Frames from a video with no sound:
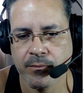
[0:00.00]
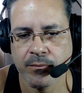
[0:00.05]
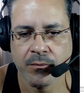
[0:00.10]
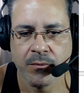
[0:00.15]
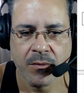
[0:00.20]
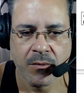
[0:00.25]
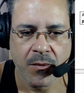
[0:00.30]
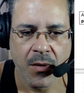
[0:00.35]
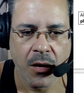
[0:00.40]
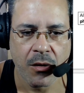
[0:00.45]

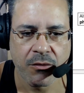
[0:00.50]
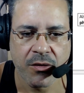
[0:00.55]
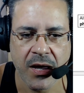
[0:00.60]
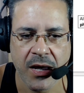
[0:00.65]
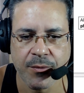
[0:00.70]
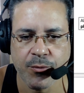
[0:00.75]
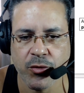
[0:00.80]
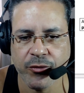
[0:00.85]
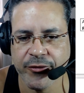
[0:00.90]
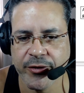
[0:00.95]
Okay,
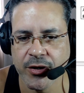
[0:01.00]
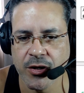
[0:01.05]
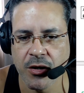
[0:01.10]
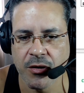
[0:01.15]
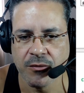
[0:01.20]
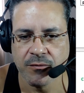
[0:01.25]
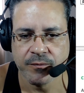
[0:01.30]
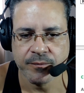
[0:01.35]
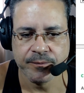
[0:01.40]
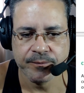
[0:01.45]
moving on.
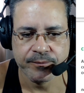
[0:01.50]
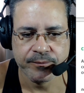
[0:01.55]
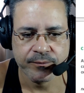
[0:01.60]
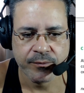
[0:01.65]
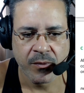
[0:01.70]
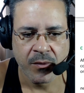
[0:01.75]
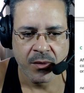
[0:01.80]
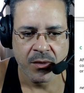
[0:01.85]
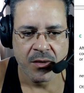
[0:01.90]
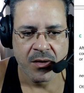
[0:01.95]

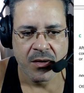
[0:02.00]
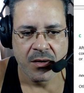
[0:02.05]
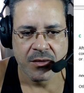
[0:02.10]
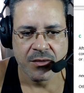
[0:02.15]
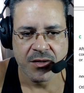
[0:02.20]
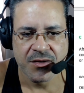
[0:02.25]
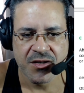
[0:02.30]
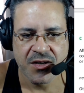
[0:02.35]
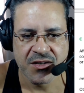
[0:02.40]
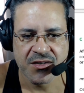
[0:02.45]
This
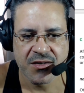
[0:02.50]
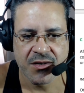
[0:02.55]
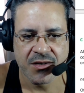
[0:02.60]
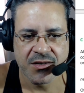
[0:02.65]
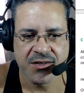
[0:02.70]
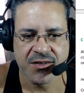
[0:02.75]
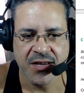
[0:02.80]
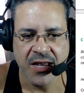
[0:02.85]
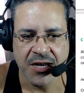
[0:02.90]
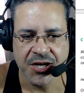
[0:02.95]
is
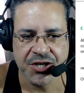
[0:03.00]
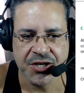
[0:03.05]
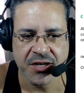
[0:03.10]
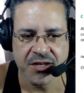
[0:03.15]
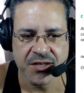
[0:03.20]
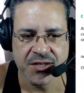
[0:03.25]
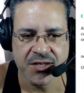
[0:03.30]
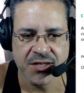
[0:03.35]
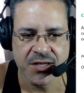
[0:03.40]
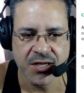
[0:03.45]
section
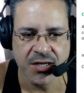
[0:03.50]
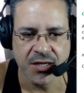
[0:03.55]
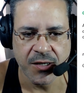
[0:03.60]
C.